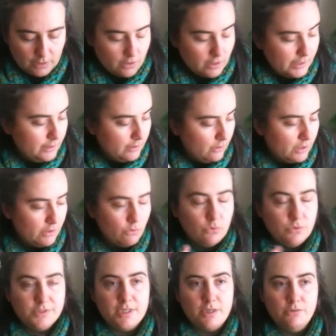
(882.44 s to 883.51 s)
I
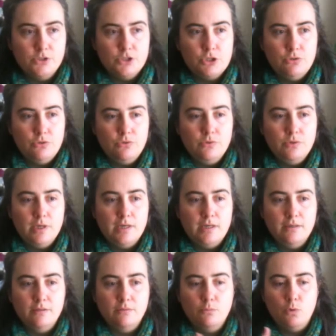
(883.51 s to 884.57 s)
also do
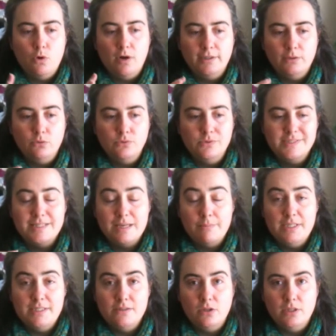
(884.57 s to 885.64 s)
what I call
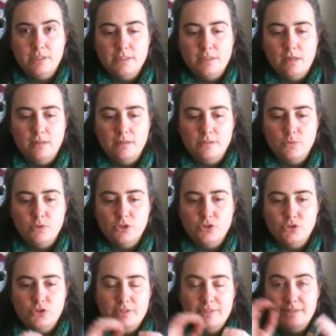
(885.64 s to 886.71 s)
semi-solid colours, which are
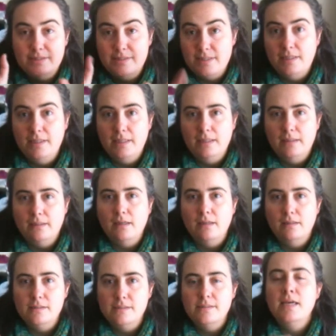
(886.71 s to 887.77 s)
just singular
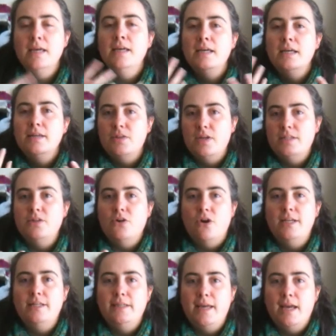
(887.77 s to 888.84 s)
colours. They're
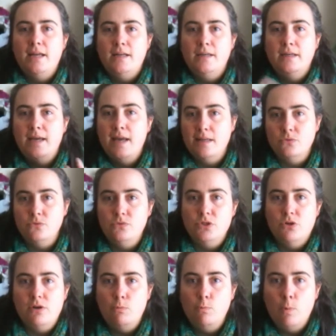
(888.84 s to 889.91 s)
dyed again in a kettle
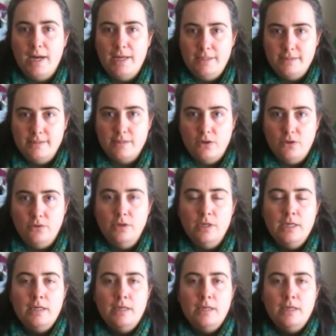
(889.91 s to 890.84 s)
dye way, so